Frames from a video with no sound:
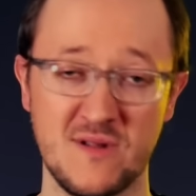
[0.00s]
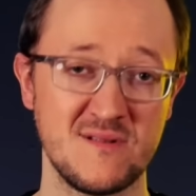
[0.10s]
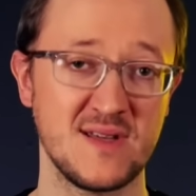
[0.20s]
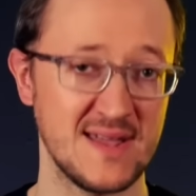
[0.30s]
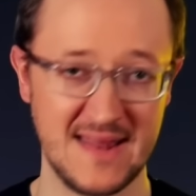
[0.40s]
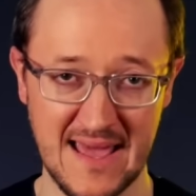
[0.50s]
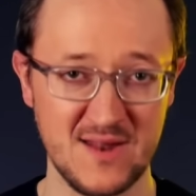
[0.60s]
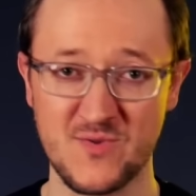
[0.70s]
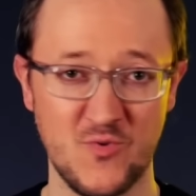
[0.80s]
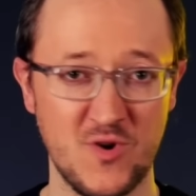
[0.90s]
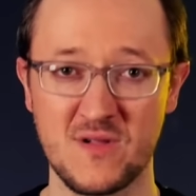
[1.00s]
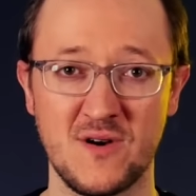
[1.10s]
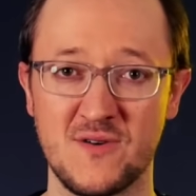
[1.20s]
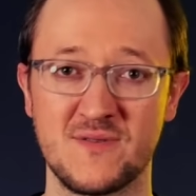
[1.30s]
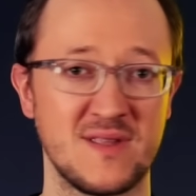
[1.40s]
clearly it can handle the
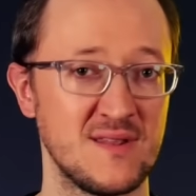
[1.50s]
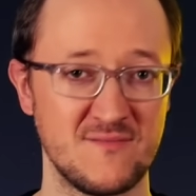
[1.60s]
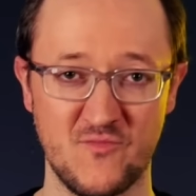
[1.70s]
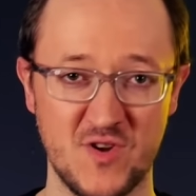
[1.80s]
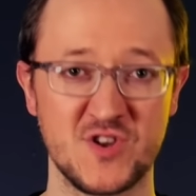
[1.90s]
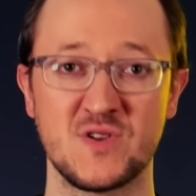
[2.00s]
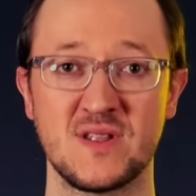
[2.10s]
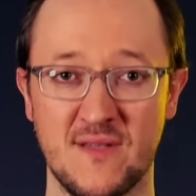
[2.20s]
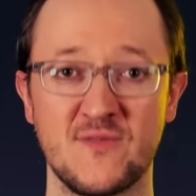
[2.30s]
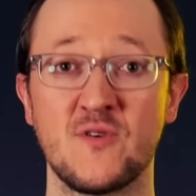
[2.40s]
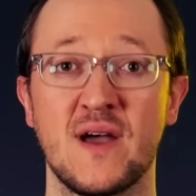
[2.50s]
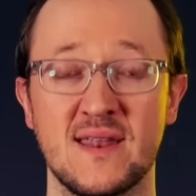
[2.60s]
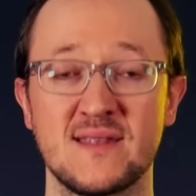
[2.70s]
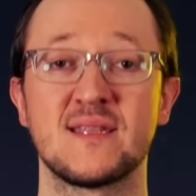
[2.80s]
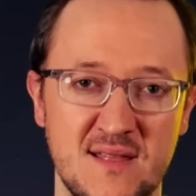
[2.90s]
workload and what you need to throw at it.